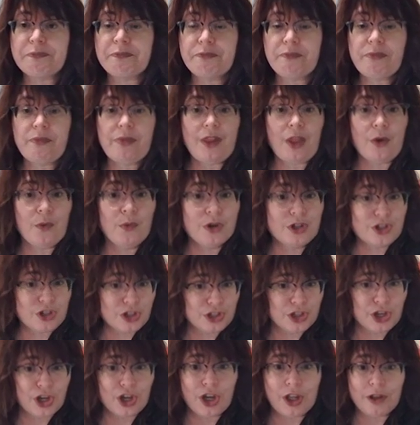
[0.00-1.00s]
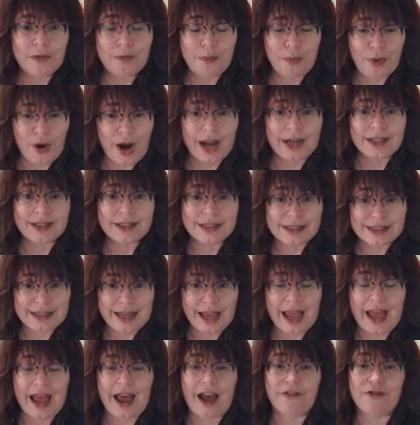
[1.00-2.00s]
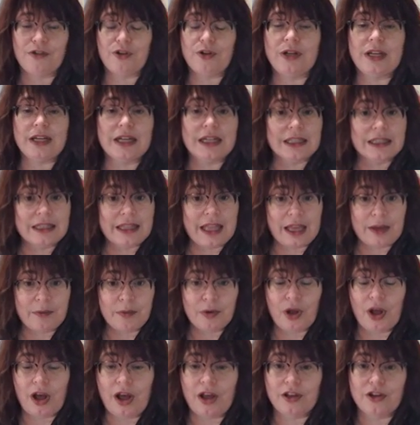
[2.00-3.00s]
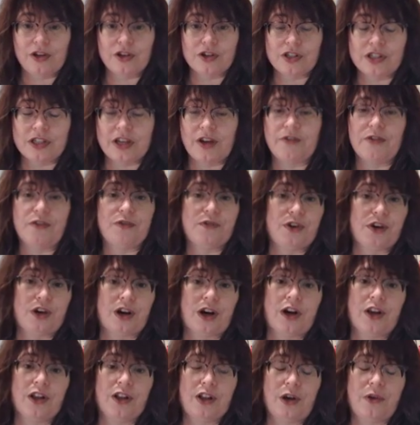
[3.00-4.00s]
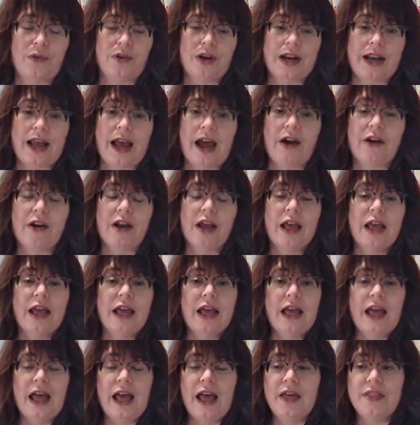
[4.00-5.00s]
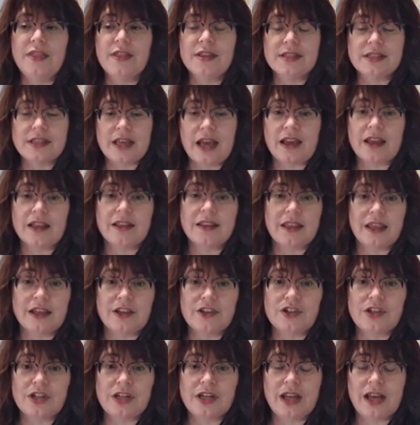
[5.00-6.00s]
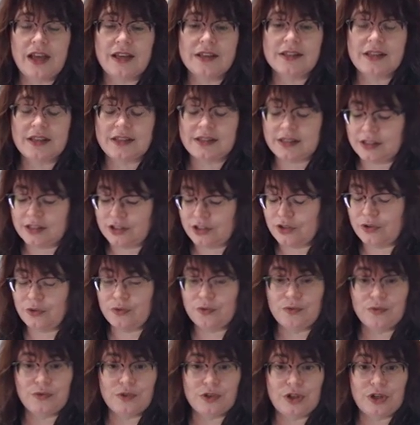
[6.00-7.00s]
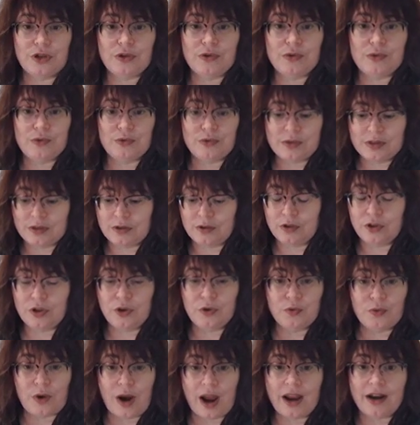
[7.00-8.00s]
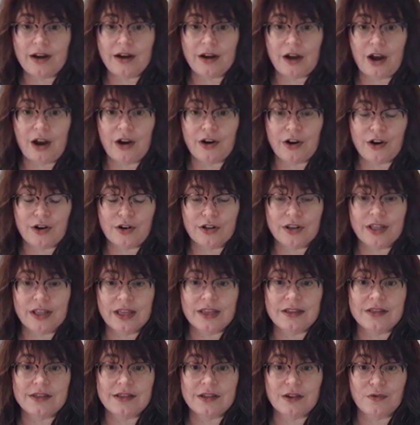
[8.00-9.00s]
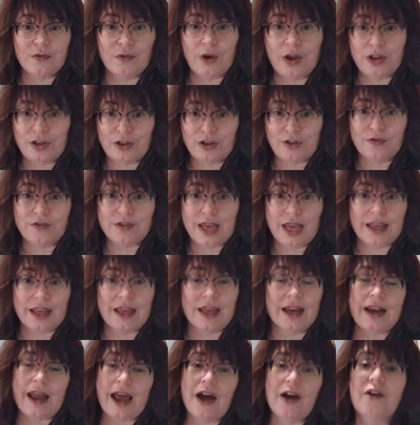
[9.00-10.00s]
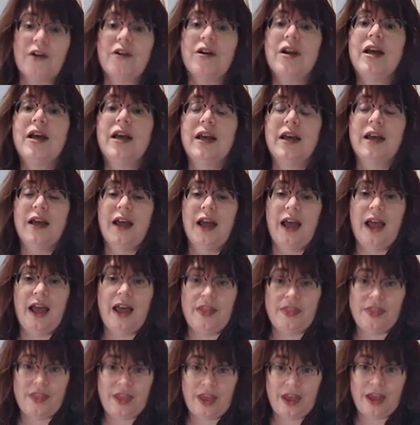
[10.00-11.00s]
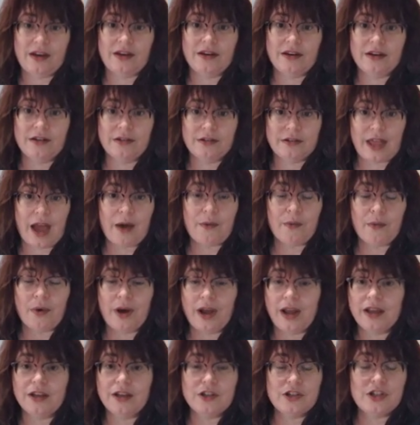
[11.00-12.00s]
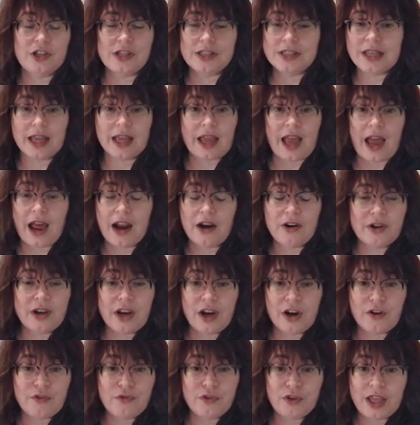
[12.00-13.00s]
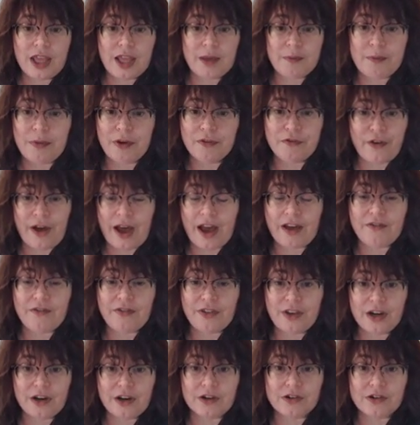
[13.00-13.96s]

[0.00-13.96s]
which is a good practice to have. You need to label all your stuff if you're going to loan it out. And the second thing she does is you write on her list of what you've taken out, and then that way she's like, I don't care if you keep it 5 years,